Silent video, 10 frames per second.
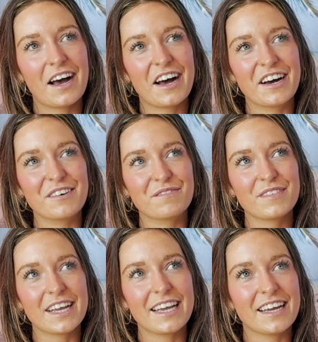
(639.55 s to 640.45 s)

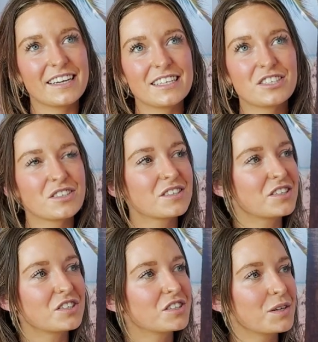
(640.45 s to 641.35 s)
And it's just
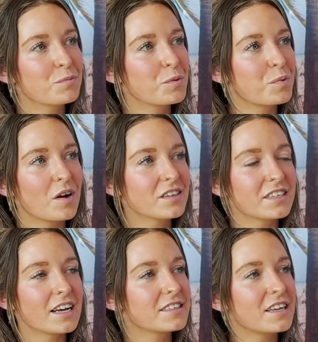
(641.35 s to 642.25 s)
such a simple
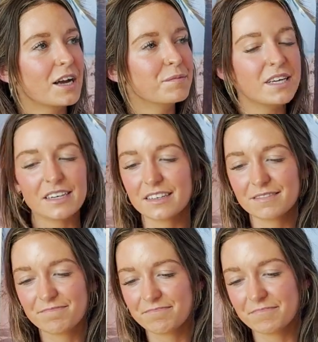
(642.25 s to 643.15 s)
process. I
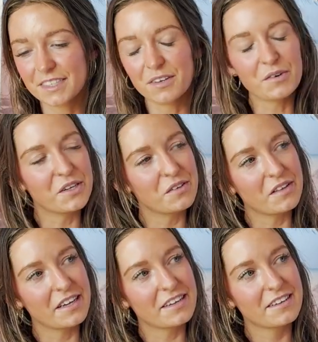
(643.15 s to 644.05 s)
mean, what do you
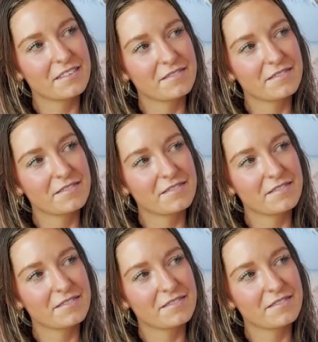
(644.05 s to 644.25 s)
think?